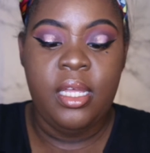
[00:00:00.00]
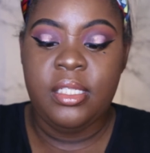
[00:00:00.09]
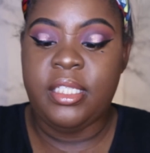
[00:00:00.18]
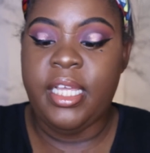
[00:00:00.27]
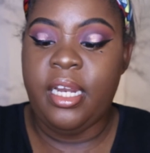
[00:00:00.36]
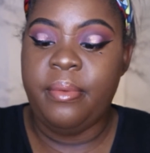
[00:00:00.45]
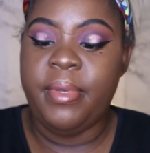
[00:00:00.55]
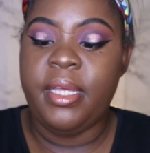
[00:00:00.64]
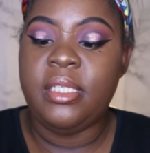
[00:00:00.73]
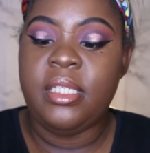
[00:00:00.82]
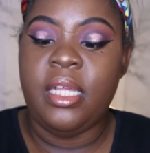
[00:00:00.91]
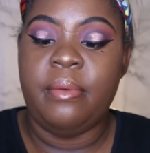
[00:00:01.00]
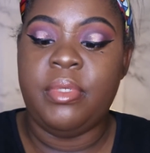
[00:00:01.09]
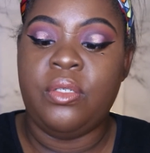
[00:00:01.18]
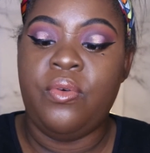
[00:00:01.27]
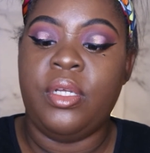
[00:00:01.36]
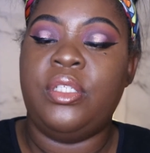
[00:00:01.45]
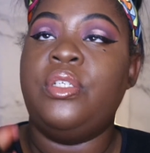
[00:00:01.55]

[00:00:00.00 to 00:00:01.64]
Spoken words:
setting mist, and I'm just going